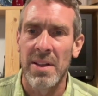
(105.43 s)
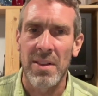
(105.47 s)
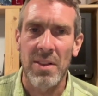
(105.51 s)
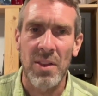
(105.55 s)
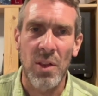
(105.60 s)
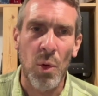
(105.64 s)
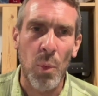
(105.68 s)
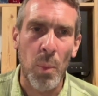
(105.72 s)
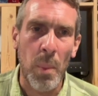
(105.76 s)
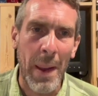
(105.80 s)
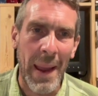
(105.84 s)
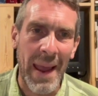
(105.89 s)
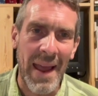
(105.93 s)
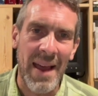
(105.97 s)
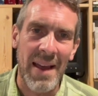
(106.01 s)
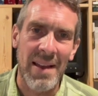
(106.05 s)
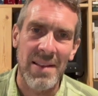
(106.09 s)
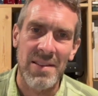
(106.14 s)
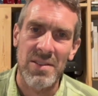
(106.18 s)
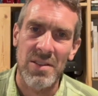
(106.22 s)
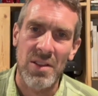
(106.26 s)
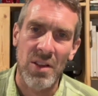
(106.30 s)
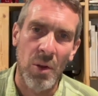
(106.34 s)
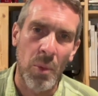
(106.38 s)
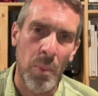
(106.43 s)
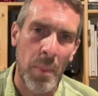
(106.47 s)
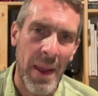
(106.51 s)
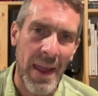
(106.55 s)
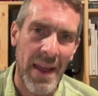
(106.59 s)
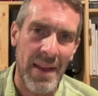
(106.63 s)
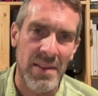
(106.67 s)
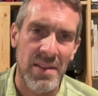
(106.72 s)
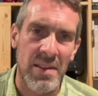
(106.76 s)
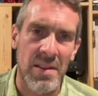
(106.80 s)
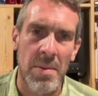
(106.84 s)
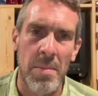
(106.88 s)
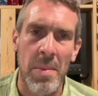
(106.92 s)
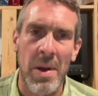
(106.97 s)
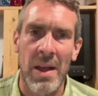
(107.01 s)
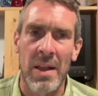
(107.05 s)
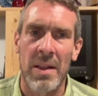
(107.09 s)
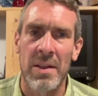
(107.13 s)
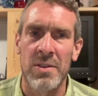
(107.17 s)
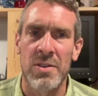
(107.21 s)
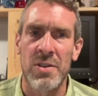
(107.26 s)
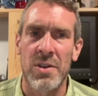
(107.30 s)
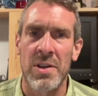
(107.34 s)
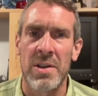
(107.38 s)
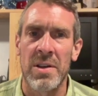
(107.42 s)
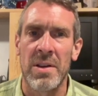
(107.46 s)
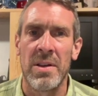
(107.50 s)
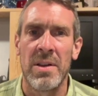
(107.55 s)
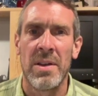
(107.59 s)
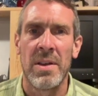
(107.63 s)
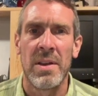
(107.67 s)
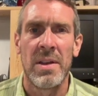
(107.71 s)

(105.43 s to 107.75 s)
Load path topology.